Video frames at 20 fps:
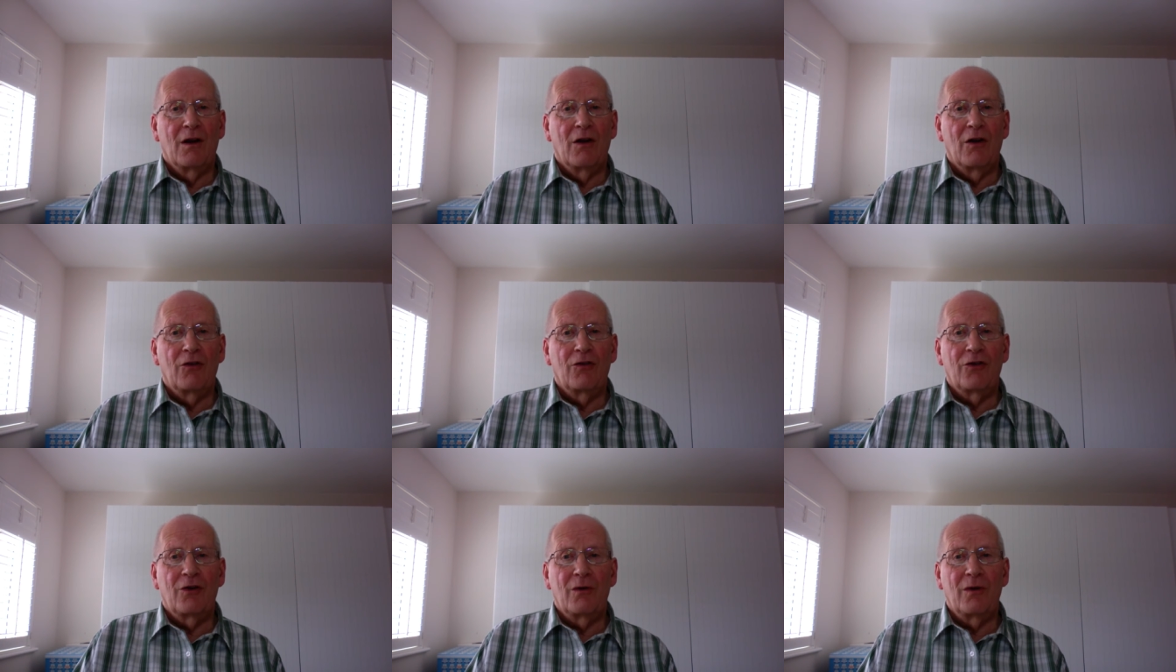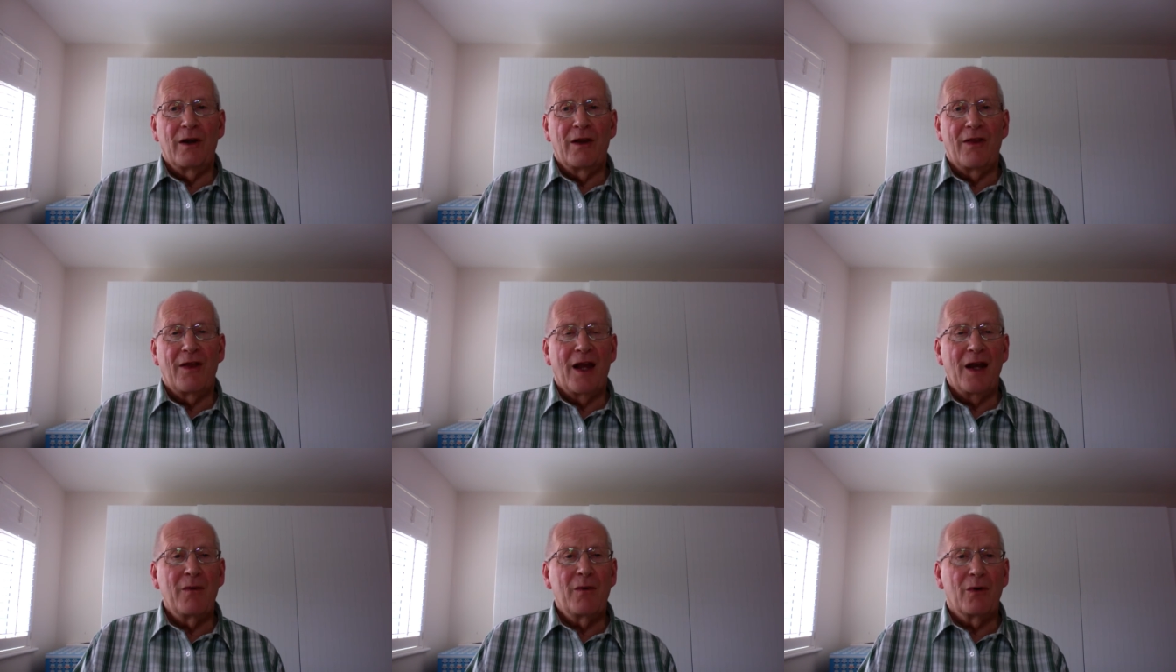Surely
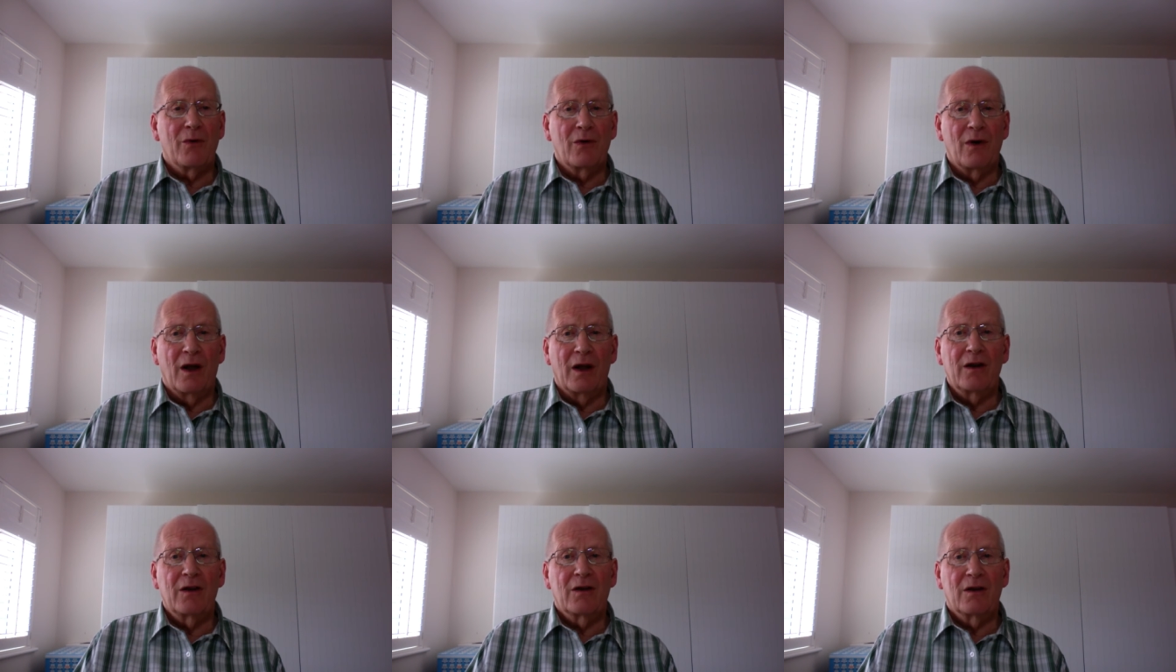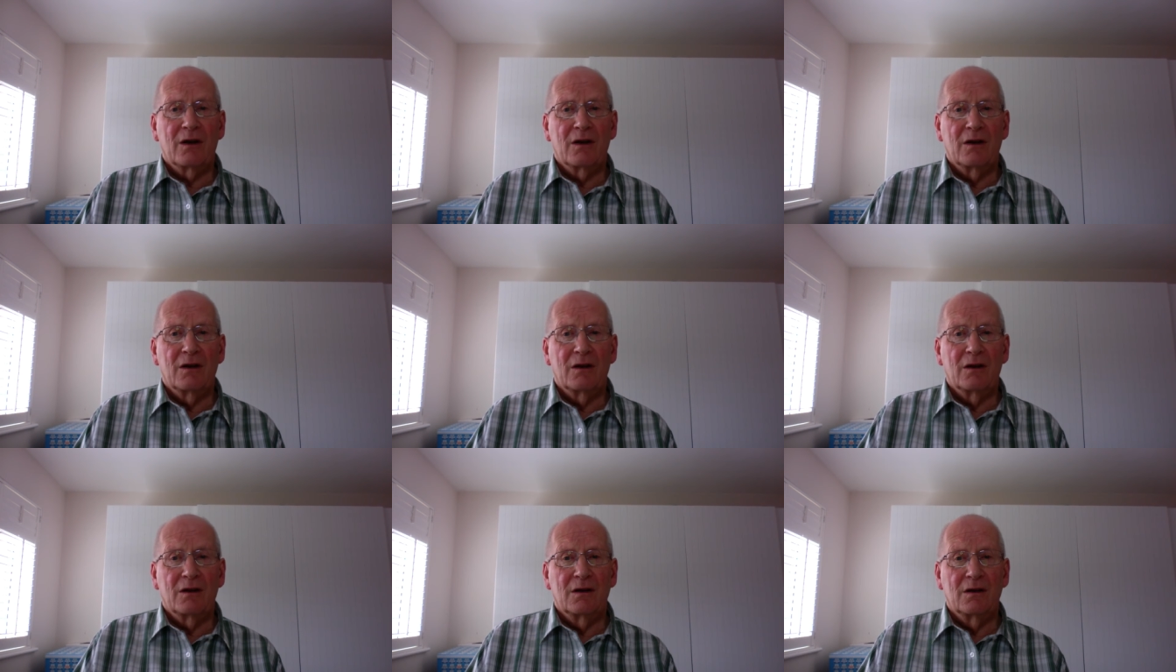they were right.
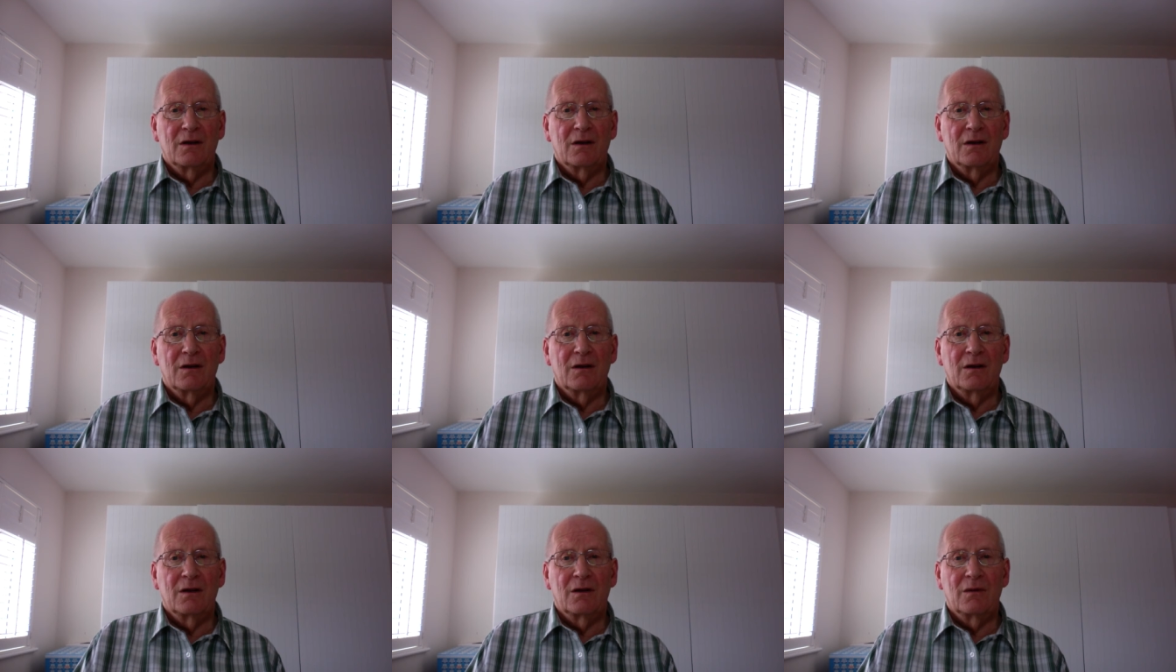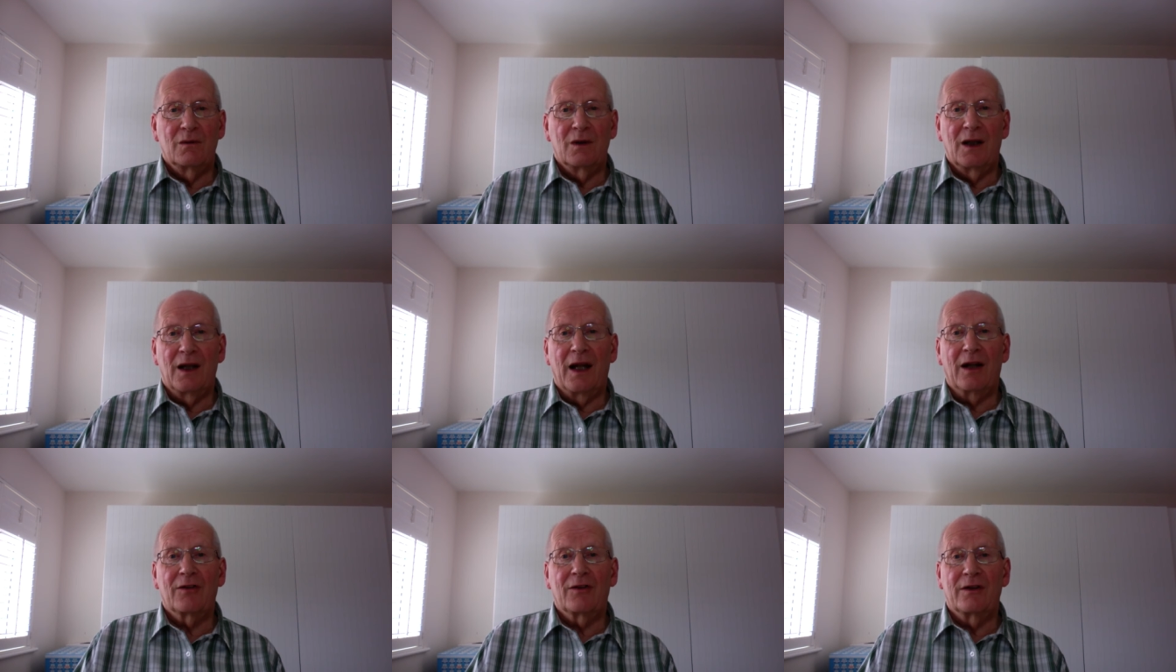Well,
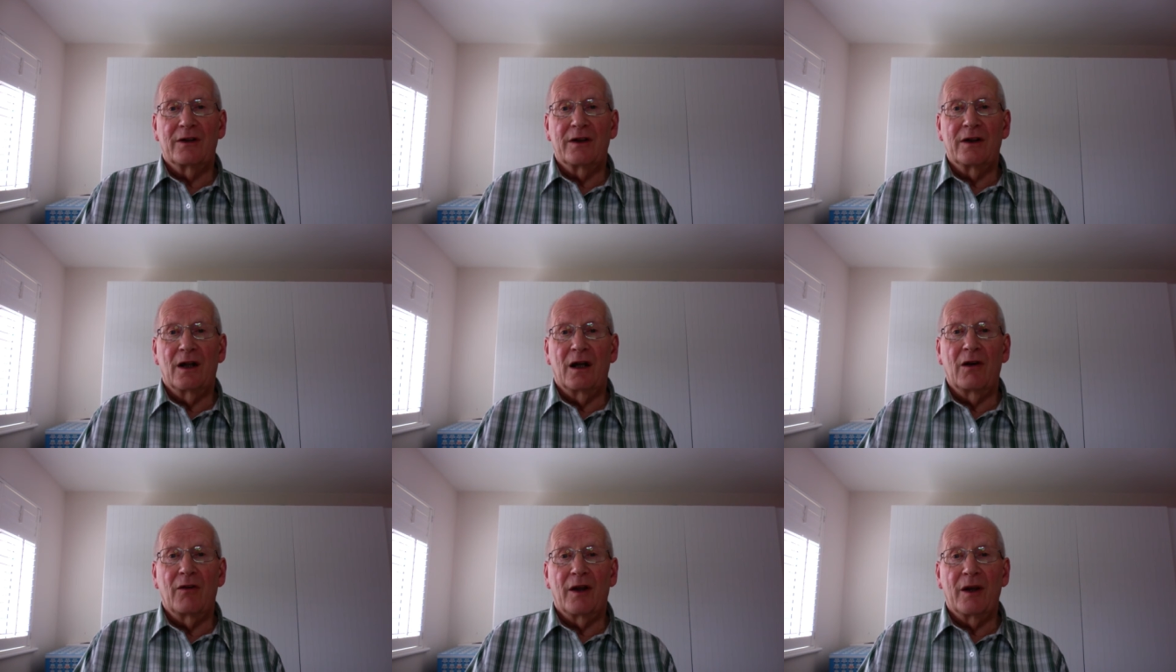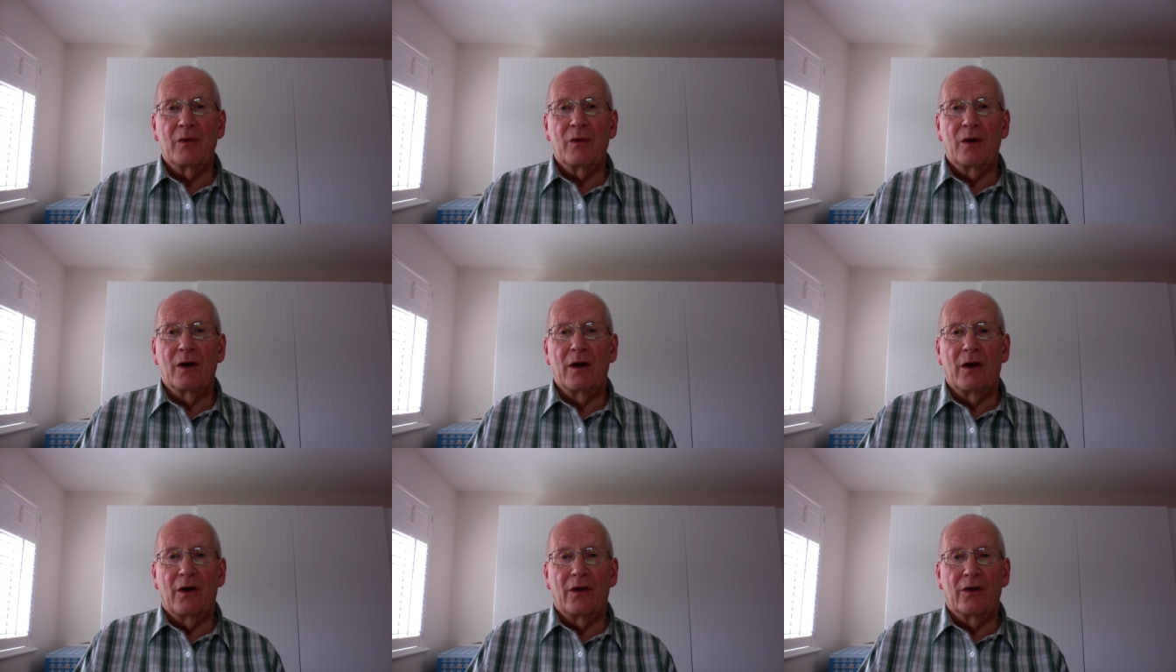actually, no, they
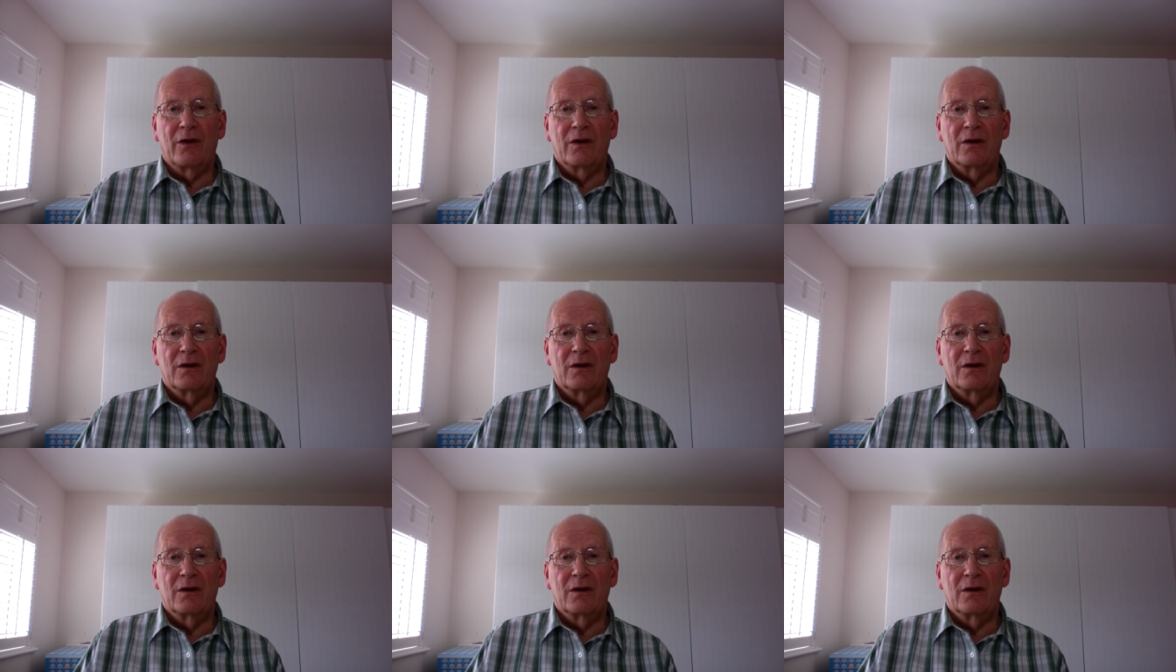weren't.